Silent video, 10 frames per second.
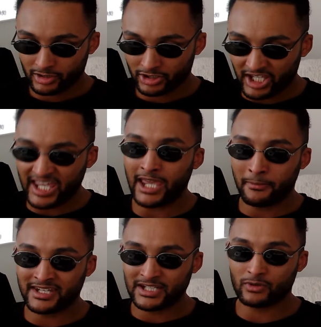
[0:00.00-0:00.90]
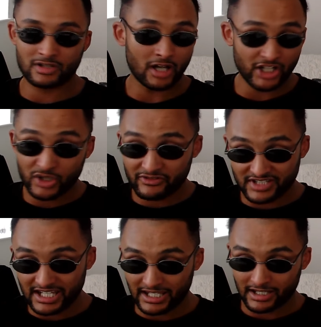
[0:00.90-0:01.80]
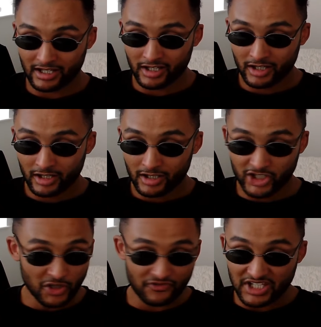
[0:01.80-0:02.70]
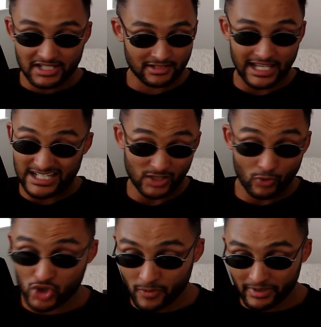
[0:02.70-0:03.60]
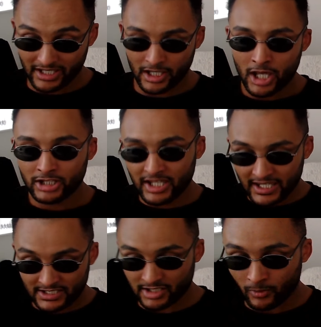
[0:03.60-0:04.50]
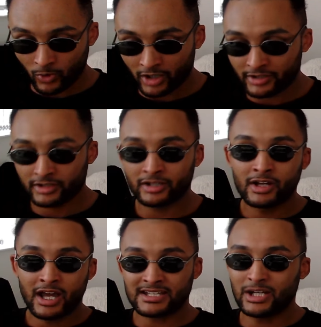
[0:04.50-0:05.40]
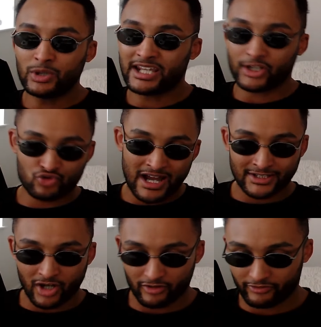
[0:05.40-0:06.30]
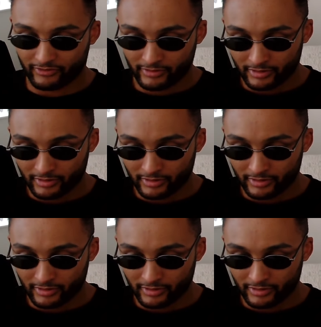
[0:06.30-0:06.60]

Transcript: You hit him until, like the UFC. The UFC's, that's how the rule should be. You hit someone until you get dragged off.